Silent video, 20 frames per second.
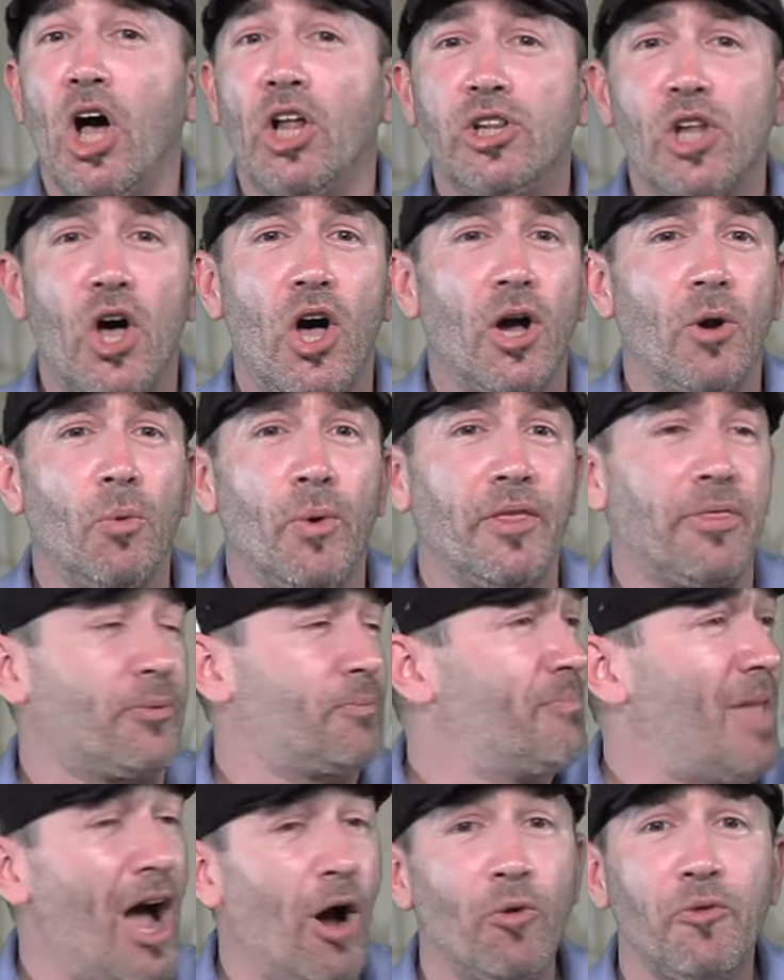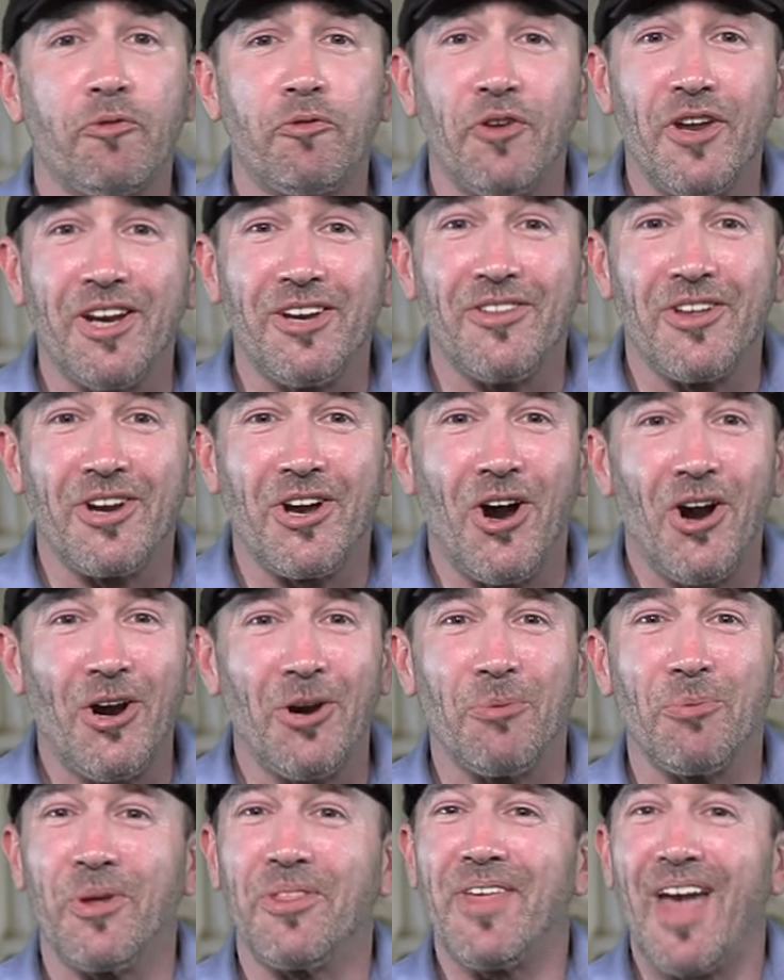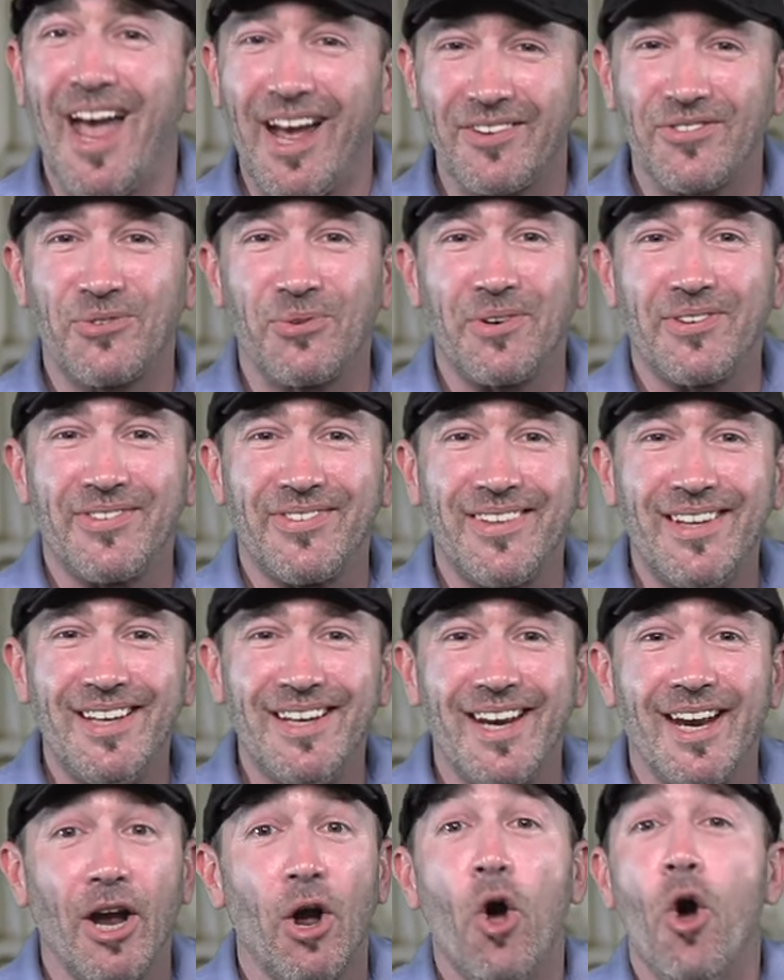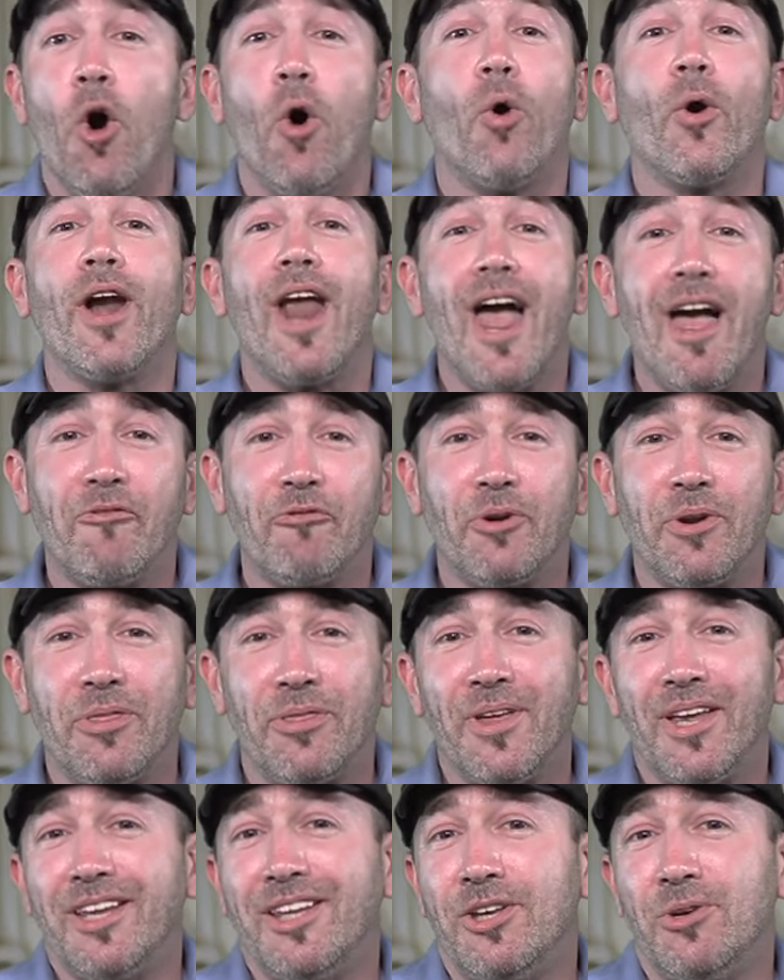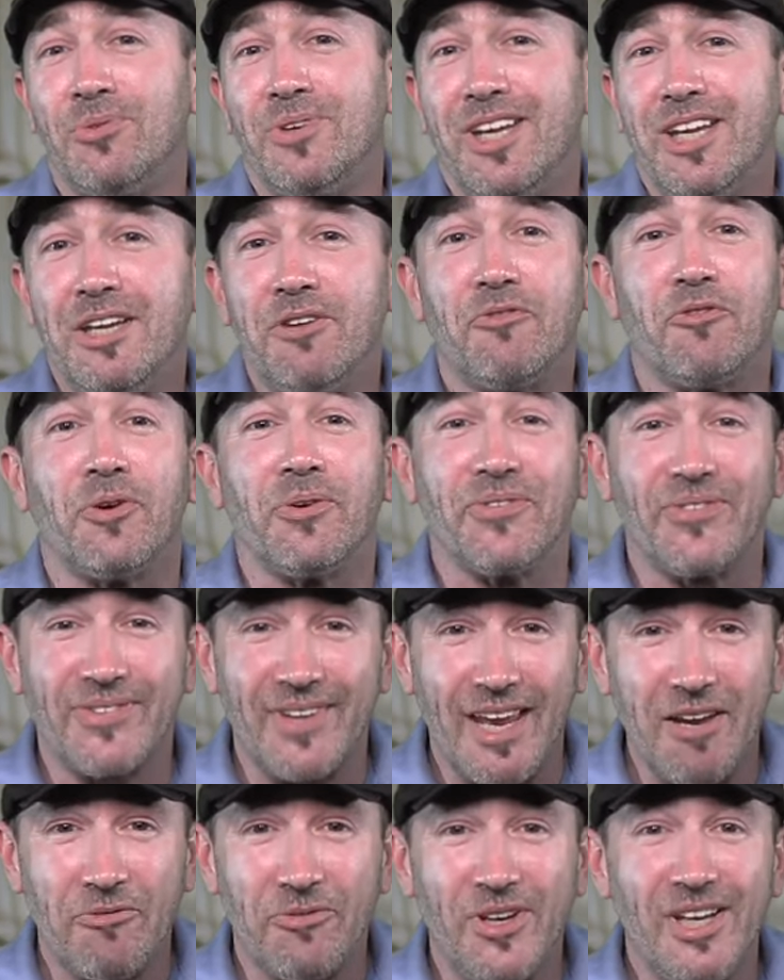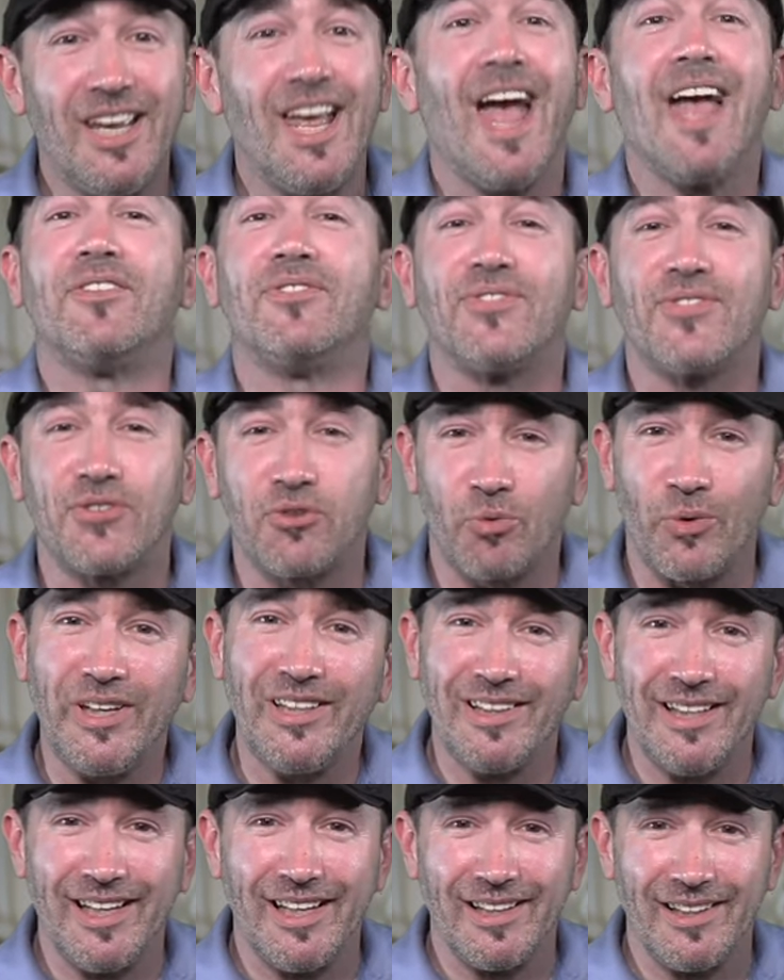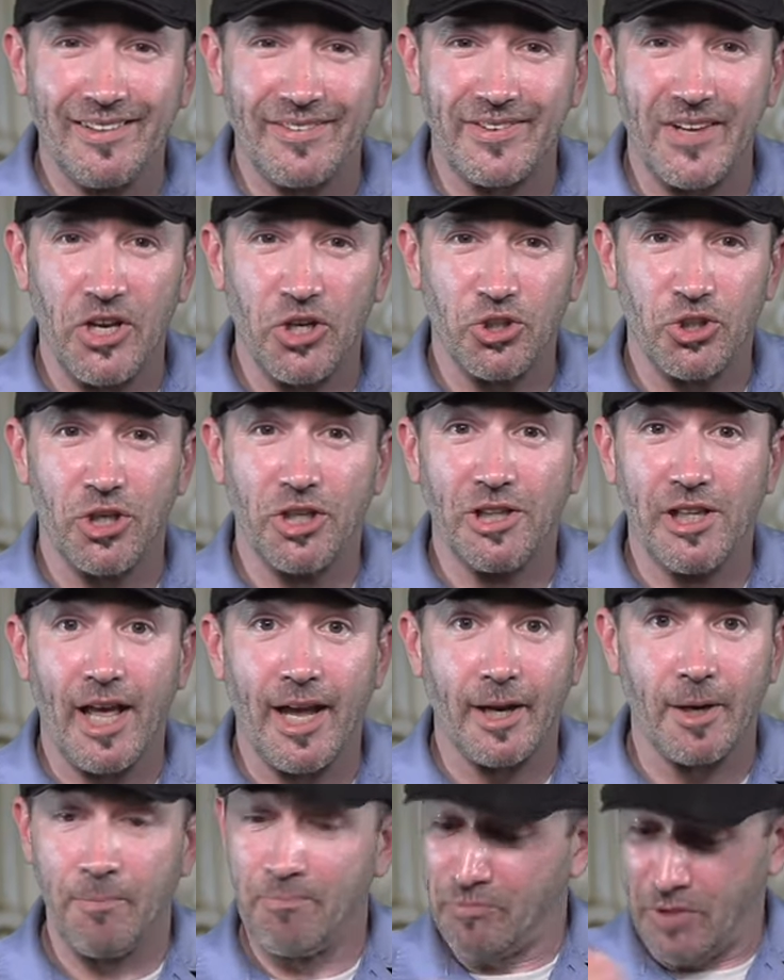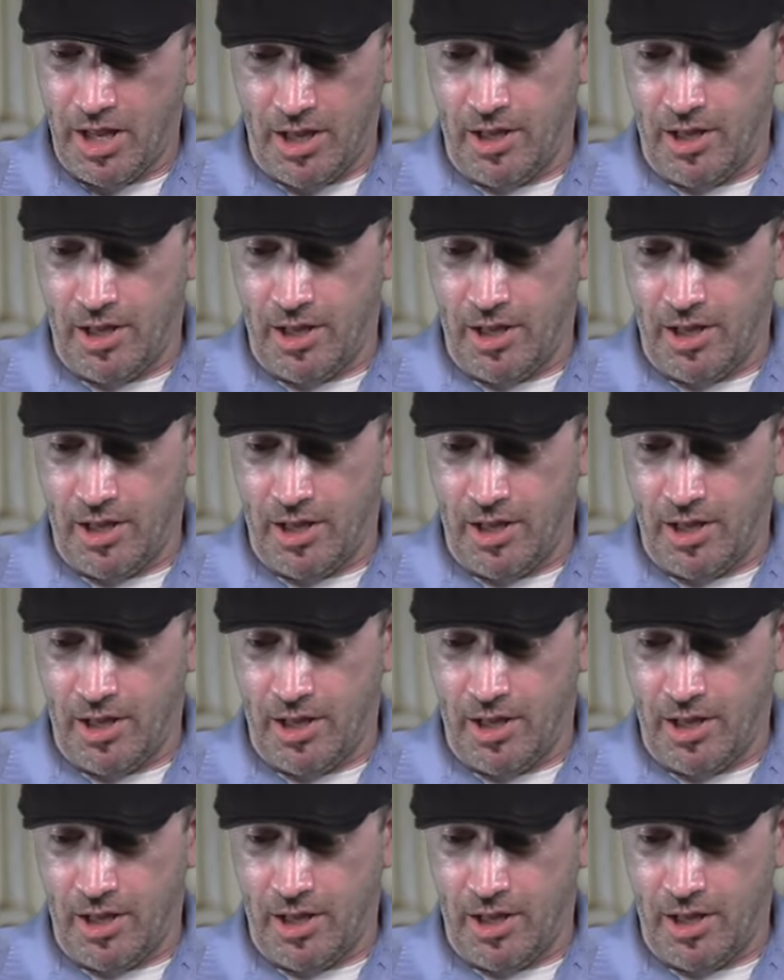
along with outfitting the cart with extra seating or everything you need for safety and street legalization, like